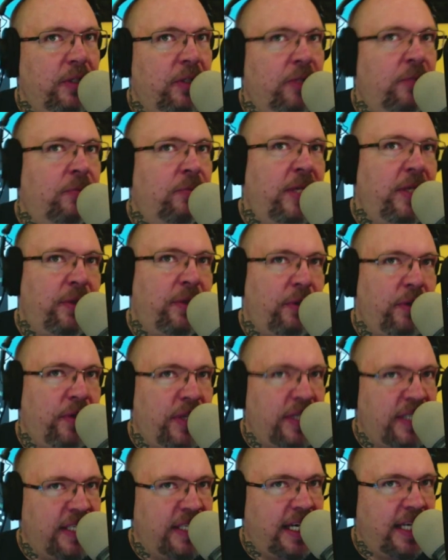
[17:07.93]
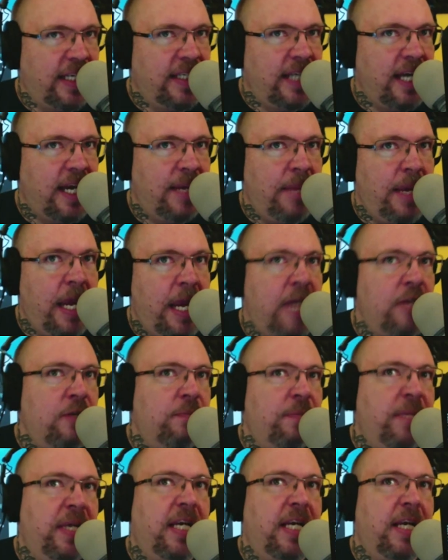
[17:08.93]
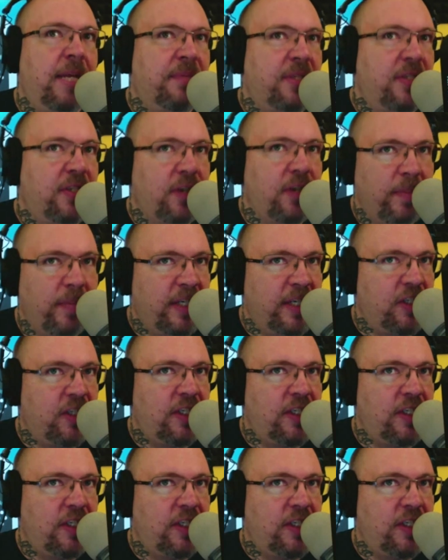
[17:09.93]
you read through it the second time and you pick up so much